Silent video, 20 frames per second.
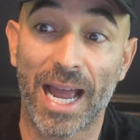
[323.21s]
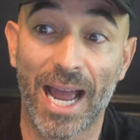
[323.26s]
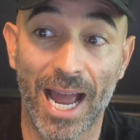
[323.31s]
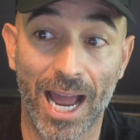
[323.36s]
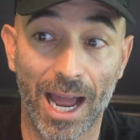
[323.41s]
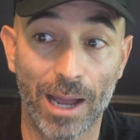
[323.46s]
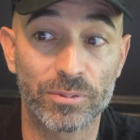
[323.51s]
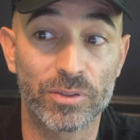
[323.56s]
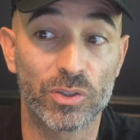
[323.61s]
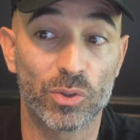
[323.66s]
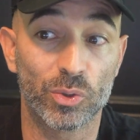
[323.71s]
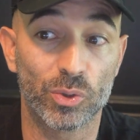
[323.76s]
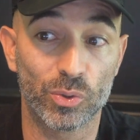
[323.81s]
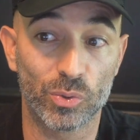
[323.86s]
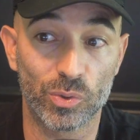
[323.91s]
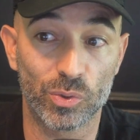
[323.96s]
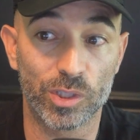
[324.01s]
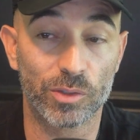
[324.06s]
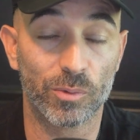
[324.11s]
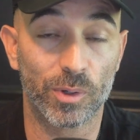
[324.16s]

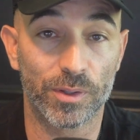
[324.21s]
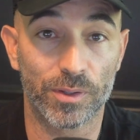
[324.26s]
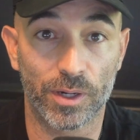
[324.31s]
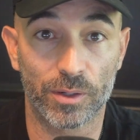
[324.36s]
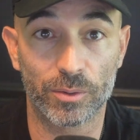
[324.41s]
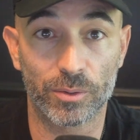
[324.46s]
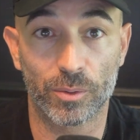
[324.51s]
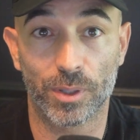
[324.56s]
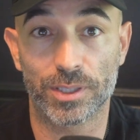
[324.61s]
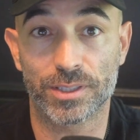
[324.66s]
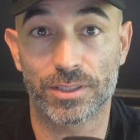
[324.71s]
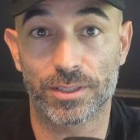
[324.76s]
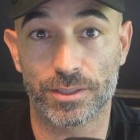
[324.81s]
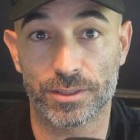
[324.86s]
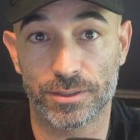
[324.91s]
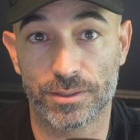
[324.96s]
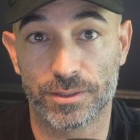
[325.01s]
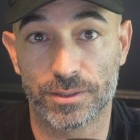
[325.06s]
Absolutely, without question.